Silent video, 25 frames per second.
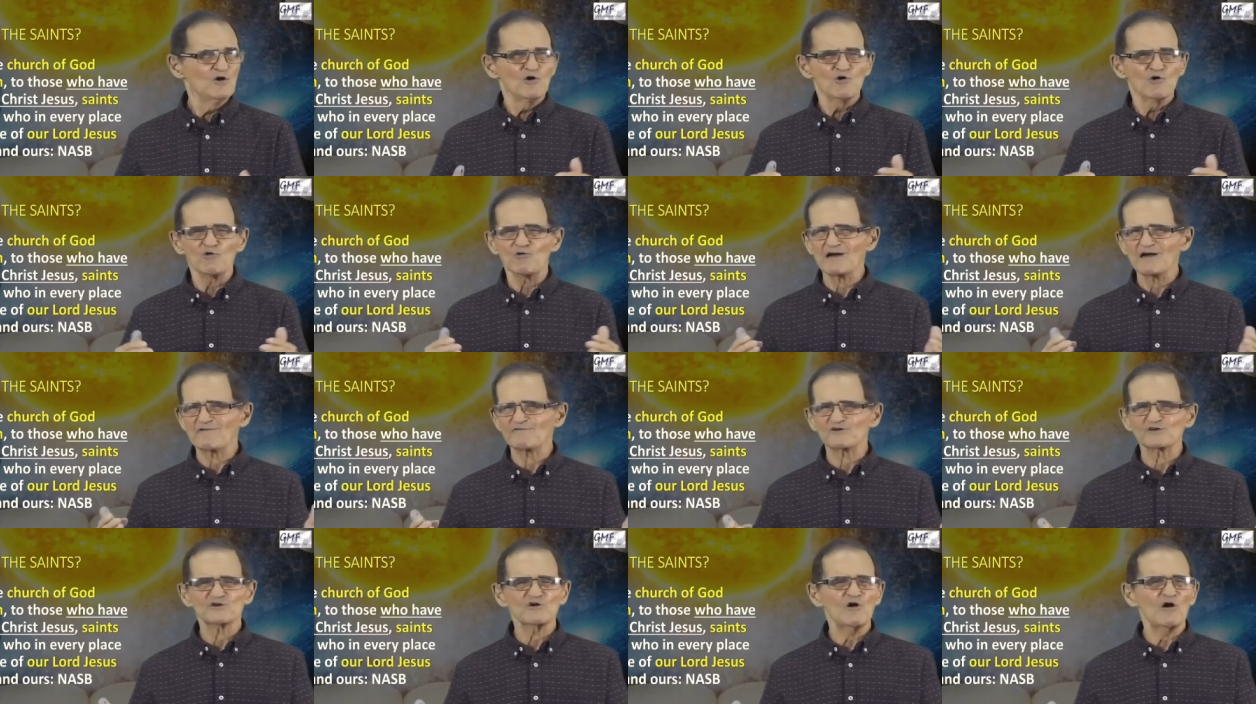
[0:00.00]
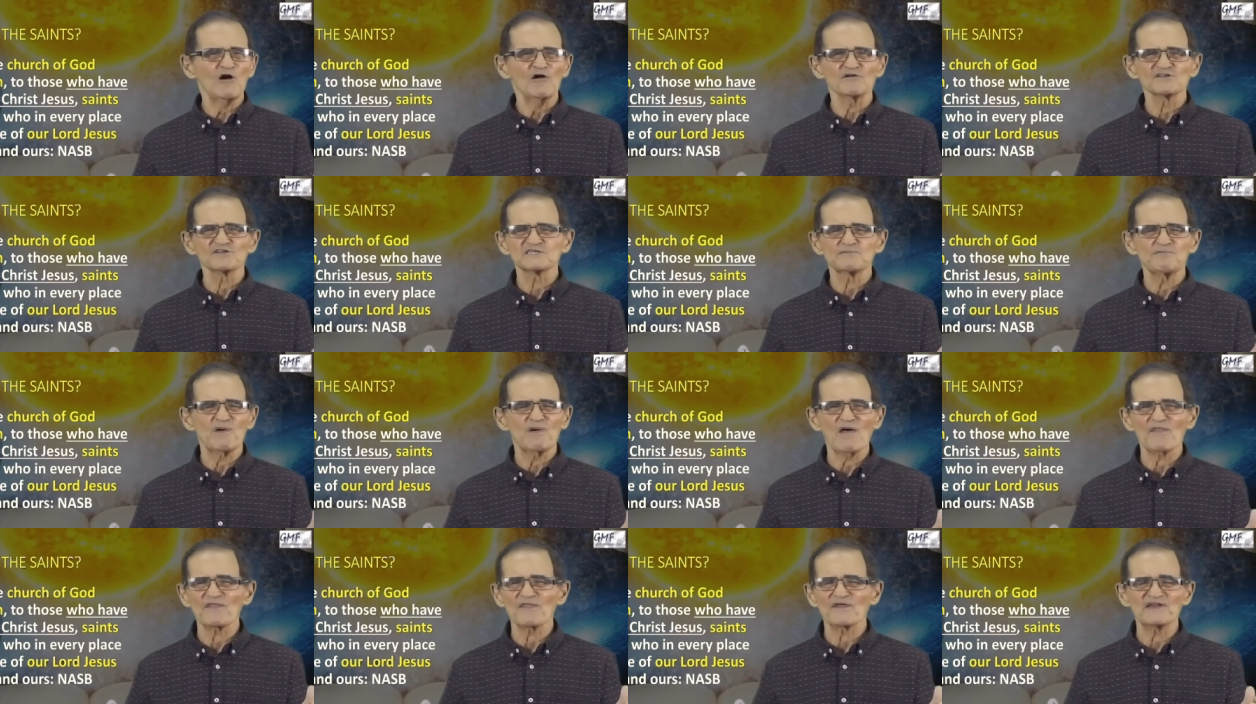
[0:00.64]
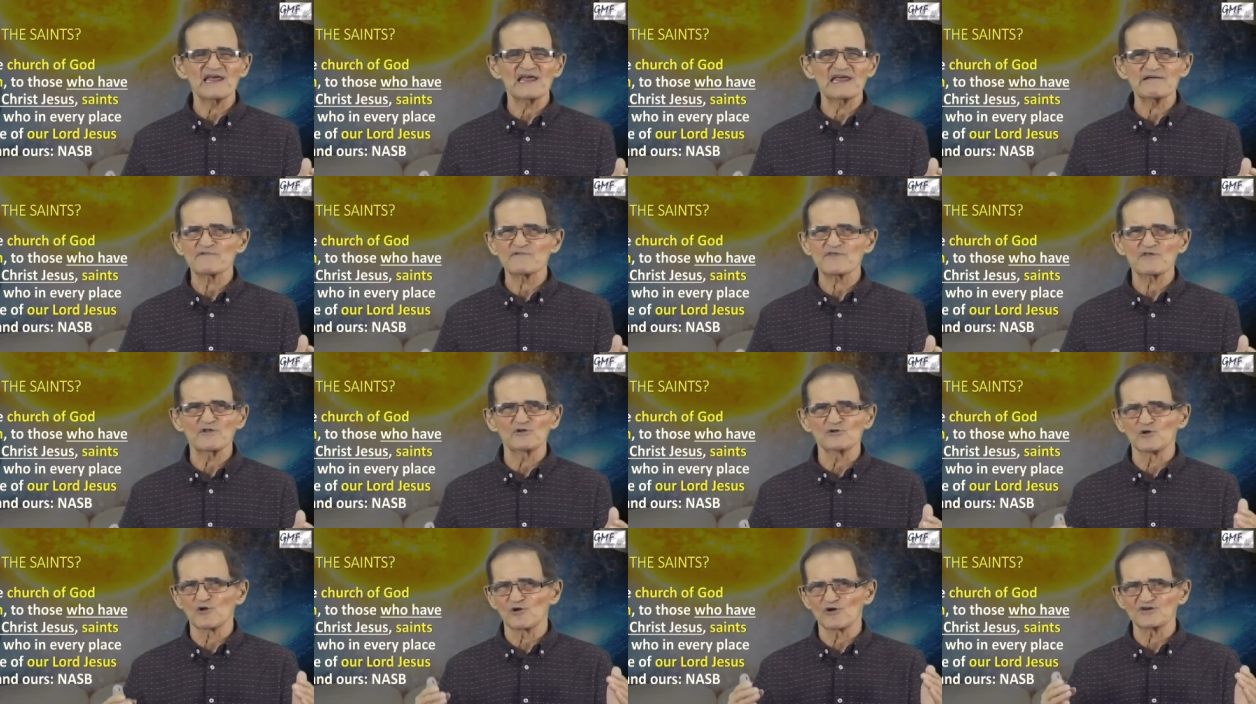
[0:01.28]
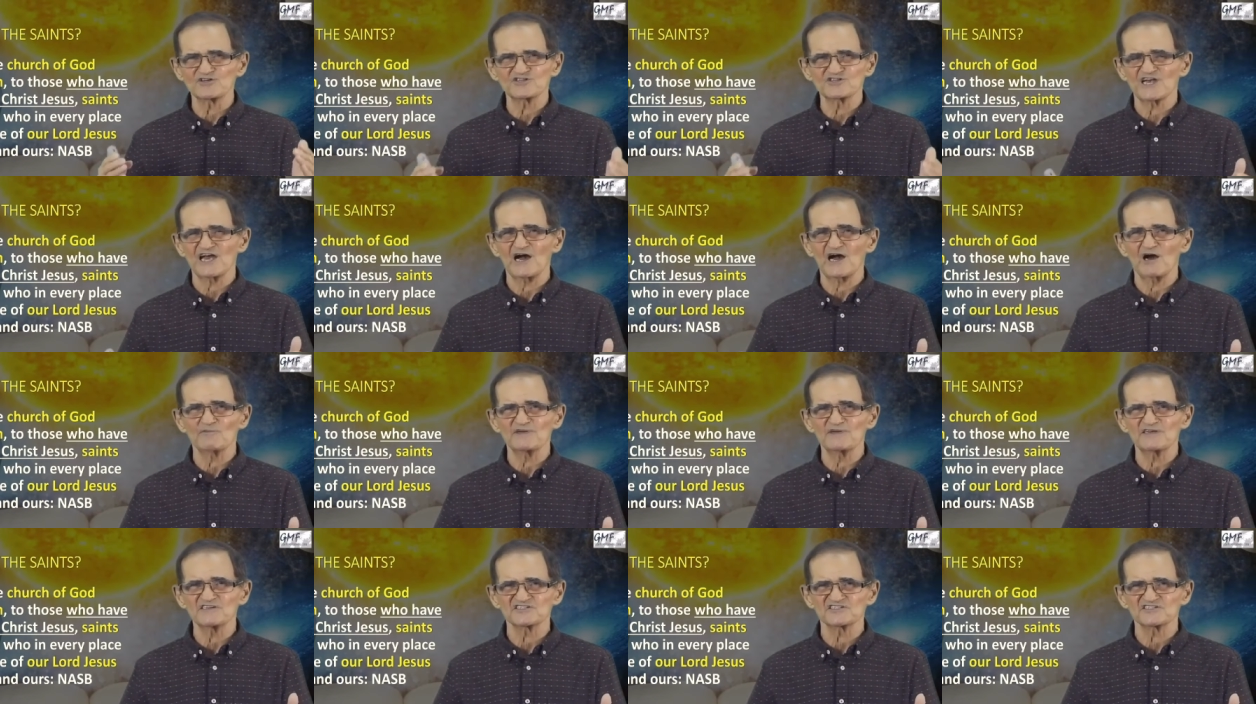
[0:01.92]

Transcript: Whoever calls upon the name of the Lord shall be